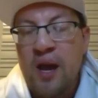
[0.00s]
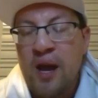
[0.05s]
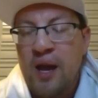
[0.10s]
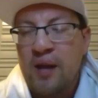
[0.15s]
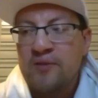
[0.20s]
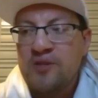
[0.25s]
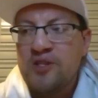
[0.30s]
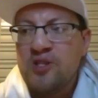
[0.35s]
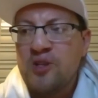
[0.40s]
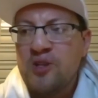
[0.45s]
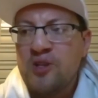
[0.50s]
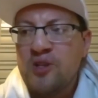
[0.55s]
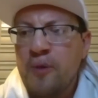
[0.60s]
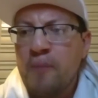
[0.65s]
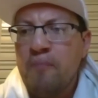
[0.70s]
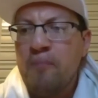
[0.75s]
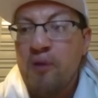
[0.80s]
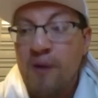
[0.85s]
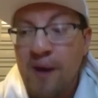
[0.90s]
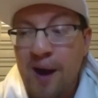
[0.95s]
And so the
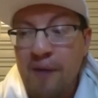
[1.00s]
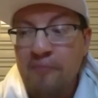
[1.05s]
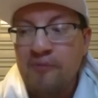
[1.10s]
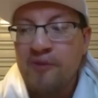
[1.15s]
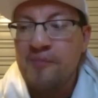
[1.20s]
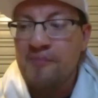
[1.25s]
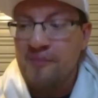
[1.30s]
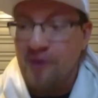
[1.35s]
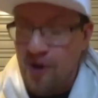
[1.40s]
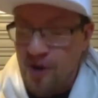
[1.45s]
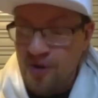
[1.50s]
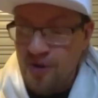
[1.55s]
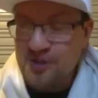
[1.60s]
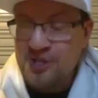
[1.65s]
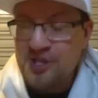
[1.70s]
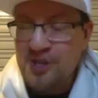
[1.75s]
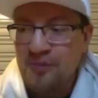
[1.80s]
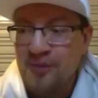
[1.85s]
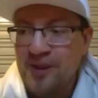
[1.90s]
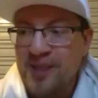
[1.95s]
problem
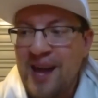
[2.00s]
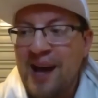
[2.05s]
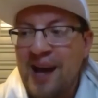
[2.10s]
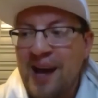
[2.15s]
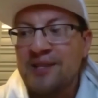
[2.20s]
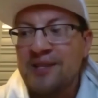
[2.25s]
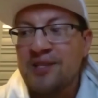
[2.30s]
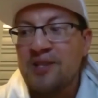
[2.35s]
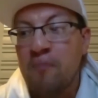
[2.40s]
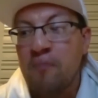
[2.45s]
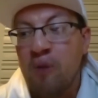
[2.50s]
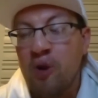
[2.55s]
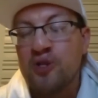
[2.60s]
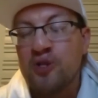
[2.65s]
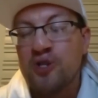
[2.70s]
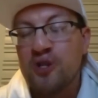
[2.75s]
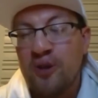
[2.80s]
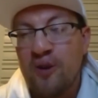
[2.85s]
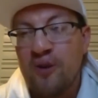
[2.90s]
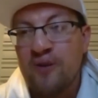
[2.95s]
also with that is the
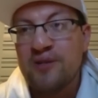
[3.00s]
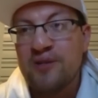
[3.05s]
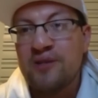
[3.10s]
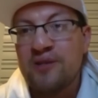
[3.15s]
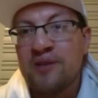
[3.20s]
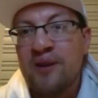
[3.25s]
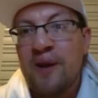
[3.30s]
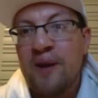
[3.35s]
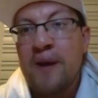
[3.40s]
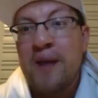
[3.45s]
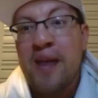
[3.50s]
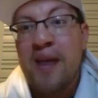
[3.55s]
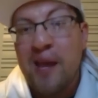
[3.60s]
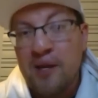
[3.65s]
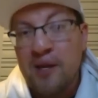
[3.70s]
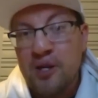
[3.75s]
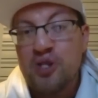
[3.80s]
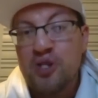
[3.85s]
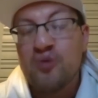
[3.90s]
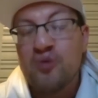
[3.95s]
martial arts
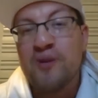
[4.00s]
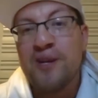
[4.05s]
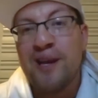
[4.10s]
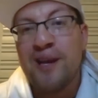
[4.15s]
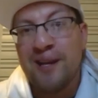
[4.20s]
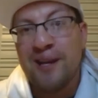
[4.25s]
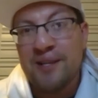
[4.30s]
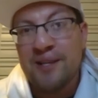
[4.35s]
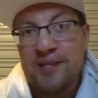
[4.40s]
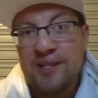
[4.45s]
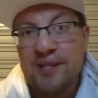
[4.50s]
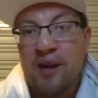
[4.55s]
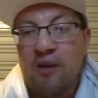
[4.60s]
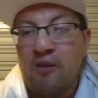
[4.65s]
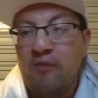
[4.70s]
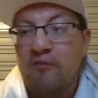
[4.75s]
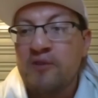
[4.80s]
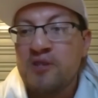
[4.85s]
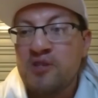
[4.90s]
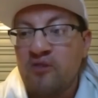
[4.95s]
industry in
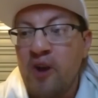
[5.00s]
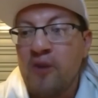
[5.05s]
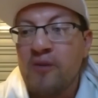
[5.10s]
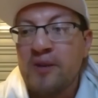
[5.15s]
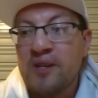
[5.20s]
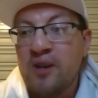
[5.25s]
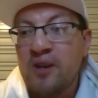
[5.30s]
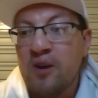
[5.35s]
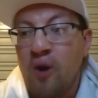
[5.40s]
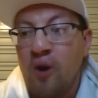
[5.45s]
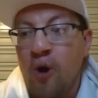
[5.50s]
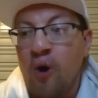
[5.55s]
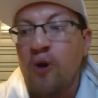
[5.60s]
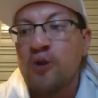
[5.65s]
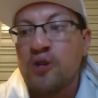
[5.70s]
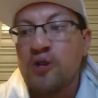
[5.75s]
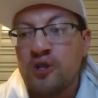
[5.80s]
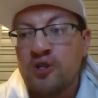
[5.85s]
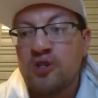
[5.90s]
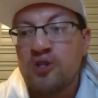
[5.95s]
itself is very
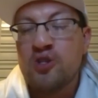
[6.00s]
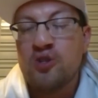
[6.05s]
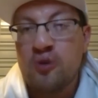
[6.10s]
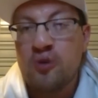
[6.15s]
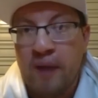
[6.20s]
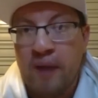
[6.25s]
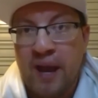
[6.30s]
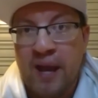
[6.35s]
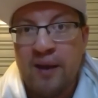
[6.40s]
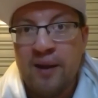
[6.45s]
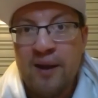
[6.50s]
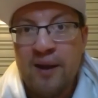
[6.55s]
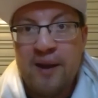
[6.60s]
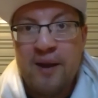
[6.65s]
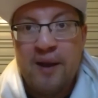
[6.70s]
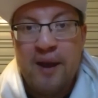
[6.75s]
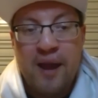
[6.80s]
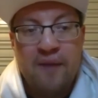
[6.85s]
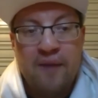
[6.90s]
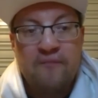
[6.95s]
all-consuming.
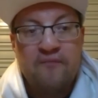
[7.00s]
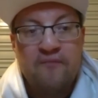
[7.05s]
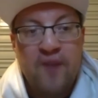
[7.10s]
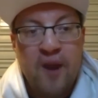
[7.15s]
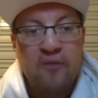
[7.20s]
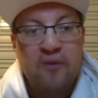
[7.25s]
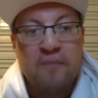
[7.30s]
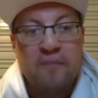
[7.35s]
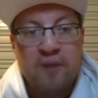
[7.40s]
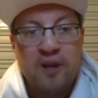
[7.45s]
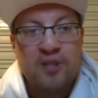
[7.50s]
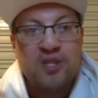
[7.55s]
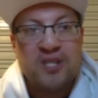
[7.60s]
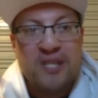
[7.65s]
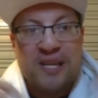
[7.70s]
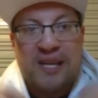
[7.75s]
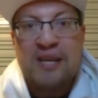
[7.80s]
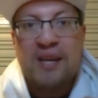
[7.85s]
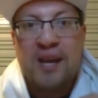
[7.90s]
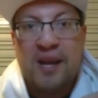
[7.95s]
It very much
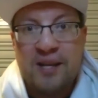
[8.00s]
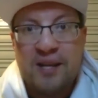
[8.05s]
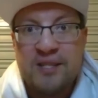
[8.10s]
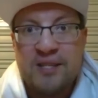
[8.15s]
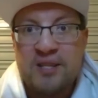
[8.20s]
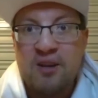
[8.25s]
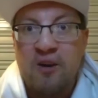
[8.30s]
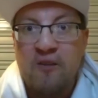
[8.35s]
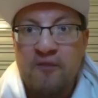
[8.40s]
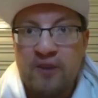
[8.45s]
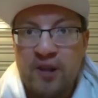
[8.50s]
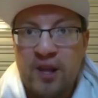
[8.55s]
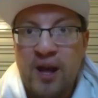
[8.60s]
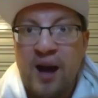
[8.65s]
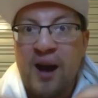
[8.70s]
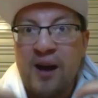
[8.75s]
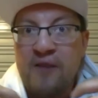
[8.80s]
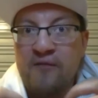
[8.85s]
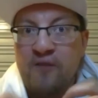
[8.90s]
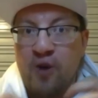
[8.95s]
is eating itself
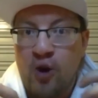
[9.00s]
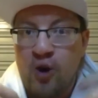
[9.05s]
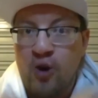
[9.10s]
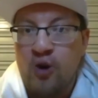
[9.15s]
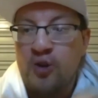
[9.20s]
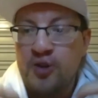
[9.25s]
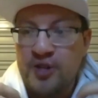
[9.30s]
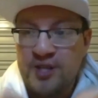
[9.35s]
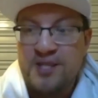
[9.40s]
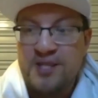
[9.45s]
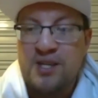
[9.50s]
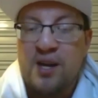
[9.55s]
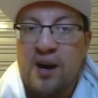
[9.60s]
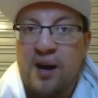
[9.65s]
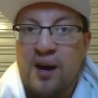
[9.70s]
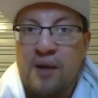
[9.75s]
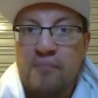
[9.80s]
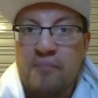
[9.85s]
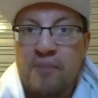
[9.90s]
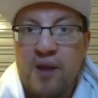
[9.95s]
alive all the
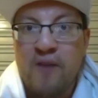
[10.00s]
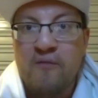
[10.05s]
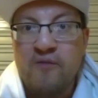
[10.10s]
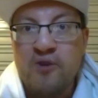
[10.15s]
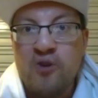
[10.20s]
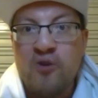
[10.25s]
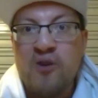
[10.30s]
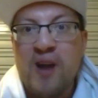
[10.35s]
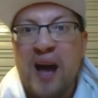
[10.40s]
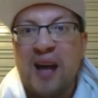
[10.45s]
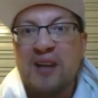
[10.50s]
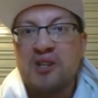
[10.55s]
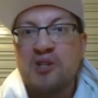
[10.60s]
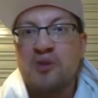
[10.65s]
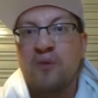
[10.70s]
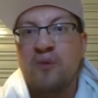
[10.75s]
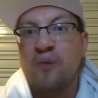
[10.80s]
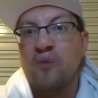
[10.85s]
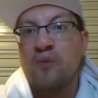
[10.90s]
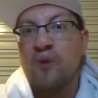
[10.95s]
time. If you're not
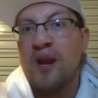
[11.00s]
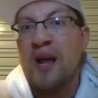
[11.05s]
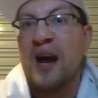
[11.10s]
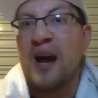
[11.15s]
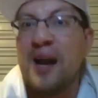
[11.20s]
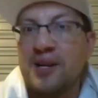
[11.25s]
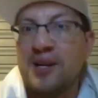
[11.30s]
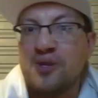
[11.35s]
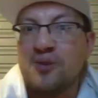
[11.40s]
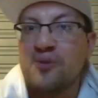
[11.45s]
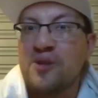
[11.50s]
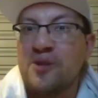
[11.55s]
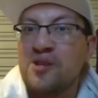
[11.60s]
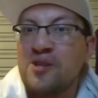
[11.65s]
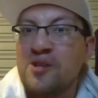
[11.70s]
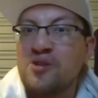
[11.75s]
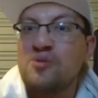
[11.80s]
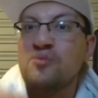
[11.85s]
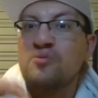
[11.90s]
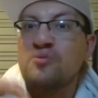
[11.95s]
doing what I do,
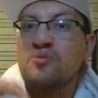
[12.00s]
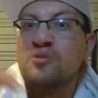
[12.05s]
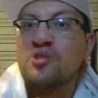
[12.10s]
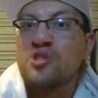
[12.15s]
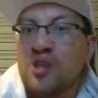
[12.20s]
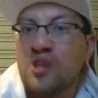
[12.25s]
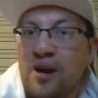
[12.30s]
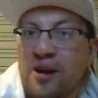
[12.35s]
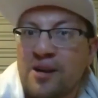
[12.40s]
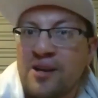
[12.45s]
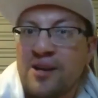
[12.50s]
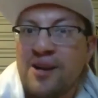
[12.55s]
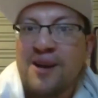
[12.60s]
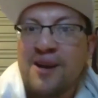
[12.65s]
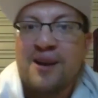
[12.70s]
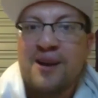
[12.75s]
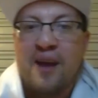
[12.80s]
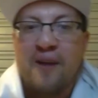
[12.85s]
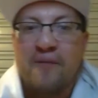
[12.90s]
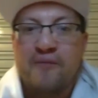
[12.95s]
then you suck.
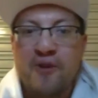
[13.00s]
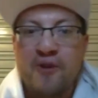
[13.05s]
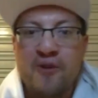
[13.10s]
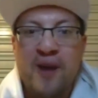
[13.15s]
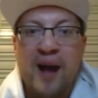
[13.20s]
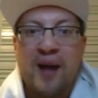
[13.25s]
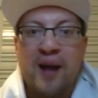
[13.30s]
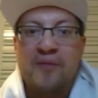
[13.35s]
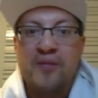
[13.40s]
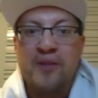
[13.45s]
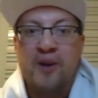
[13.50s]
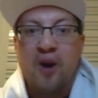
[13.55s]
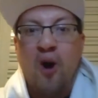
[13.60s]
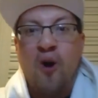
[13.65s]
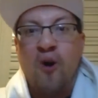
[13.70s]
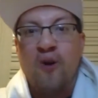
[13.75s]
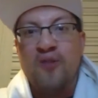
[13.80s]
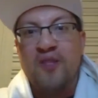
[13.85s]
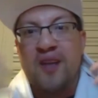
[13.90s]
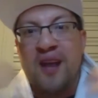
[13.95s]
If you're not in the
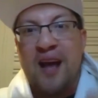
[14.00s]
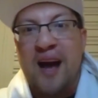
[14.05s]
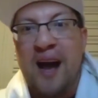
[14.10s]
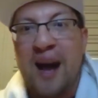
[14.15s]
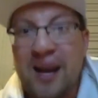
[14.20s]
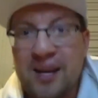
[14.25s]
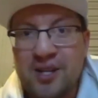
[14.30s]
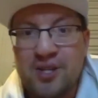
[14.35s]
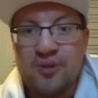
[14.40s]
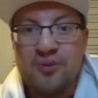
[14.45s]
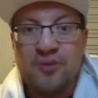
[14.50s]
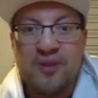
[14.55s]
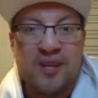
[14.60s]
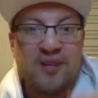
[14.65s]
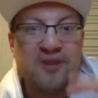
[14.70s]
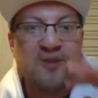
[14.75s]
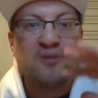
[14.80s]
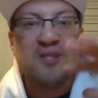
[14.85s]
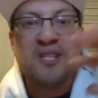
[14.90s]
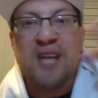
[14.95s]
art that I do, then
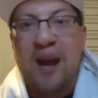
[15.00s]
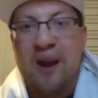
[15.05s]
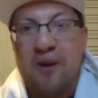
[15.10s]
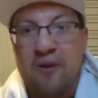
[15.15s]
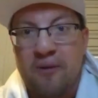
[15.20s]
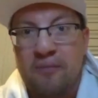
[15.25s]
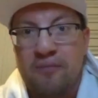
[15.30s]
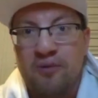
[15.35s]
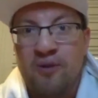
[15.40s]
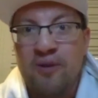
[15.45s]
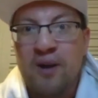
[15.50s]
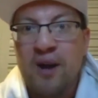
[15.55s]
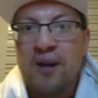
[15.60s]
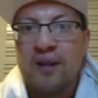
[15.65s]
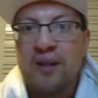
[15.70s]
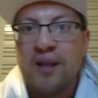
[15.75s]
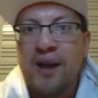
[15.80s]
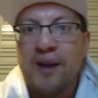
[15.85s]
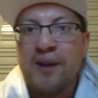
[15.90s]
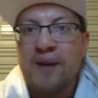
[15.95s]
you're terrible.
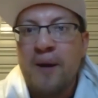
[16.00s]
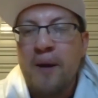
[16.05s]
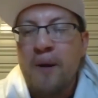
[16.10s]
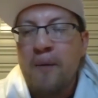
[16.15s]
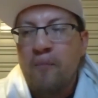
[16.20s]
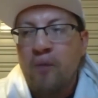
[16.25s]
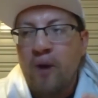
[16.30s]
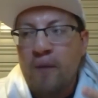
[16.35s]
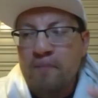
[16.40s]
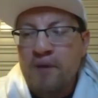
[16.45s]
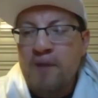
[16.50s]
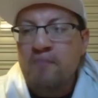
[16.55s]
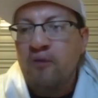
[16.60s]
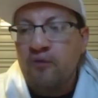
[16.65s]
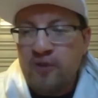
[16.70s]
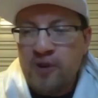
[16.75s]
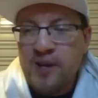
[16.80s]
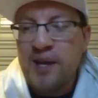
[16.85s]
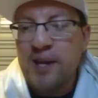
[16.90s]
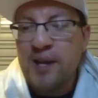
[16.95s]
Like, what people
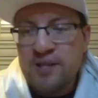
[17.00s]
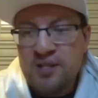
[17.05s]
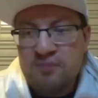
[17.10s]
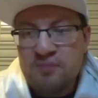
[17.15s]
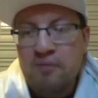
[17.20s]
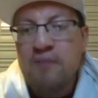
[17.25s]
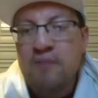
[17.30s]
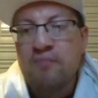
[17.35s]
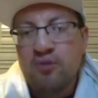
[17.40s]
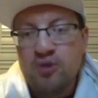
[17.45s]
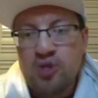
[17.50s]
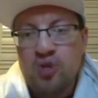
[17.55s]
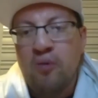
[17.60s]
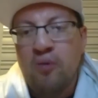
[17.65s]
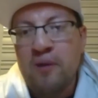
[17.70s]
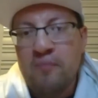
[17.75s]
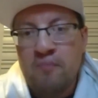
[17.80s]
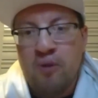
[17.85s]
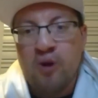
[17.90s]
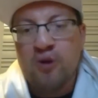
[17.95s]
forget is people
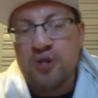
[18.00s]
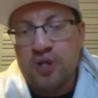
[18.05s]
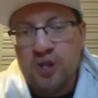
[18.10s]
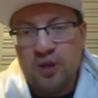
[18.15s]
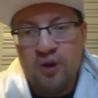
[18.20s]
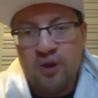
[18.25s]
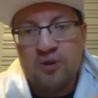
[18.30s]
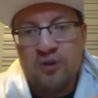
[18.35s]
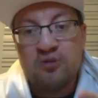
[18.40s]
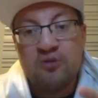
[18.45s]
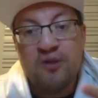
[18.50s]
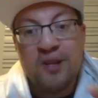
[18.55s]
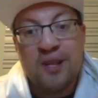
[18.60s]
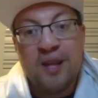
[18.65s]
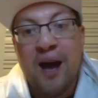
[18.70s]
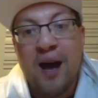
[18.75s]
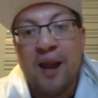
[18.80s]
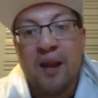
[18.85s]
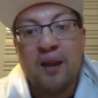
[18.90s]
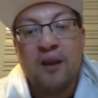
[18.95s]
join martial arts for a
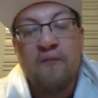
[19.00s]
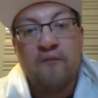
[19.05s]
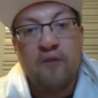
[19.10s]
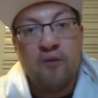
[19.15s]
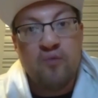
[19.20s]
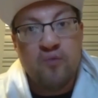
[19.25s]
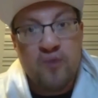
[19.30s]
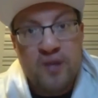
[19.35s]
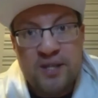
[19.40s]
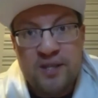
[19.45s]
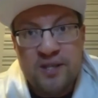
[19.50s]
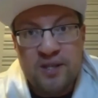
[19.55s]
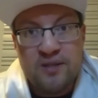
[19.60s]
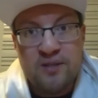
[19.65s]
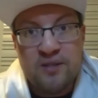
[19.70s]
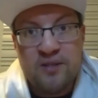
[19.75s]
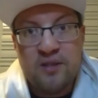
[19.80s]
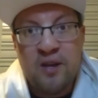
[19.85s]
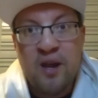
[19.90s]
lot of different reasons.